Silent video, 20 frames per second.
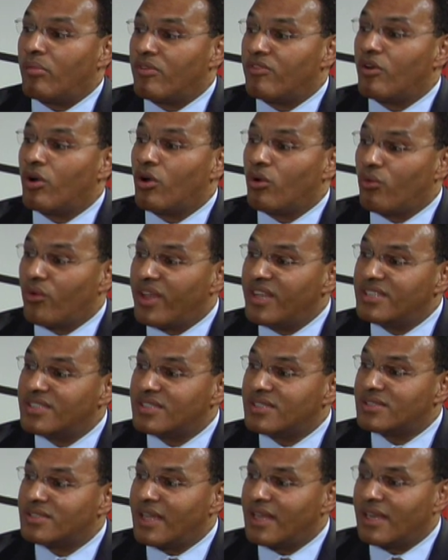of all
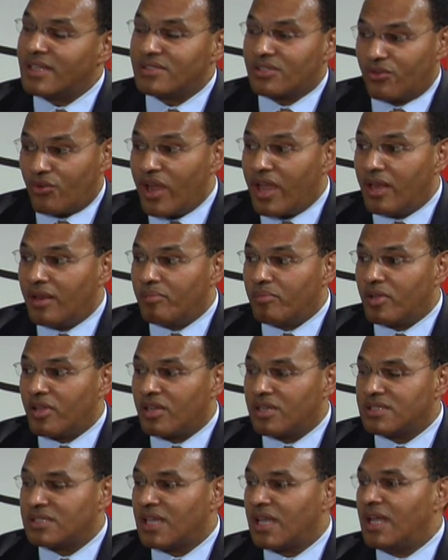races, and it's great
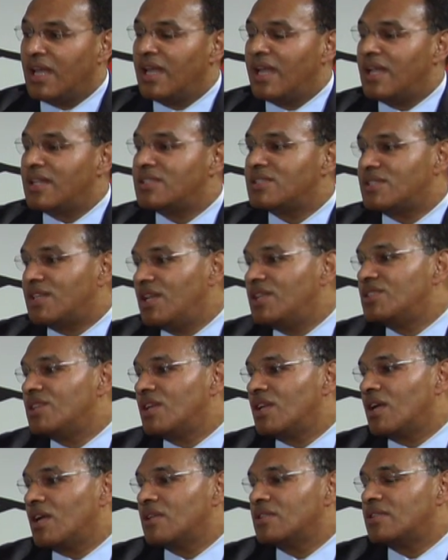because it's
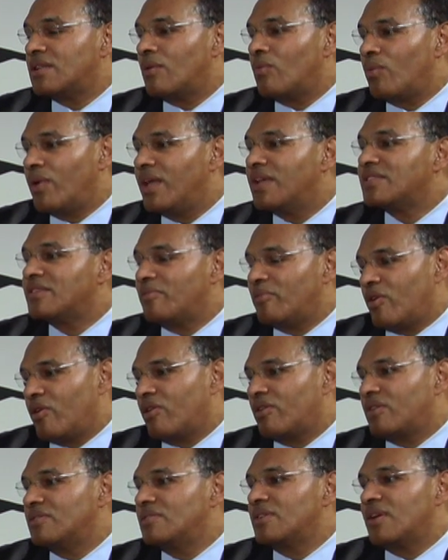teaching us that we as
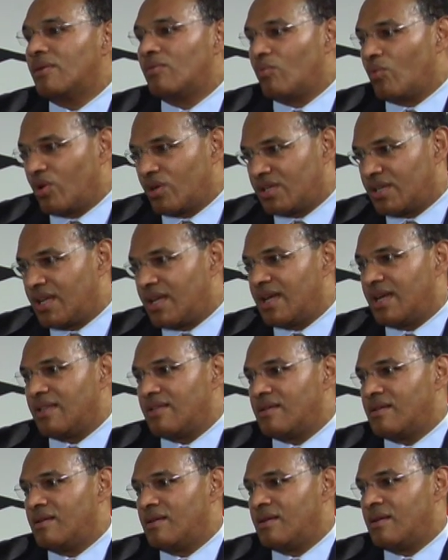Americans can work
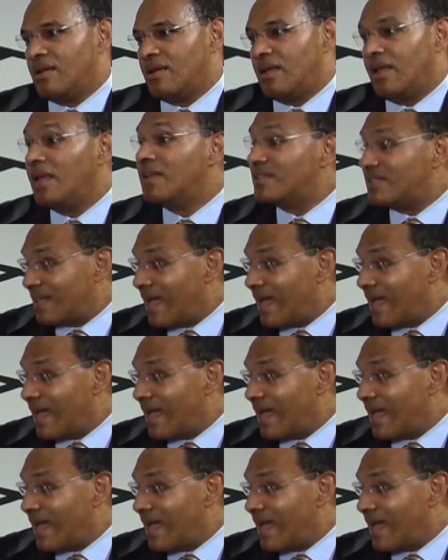together in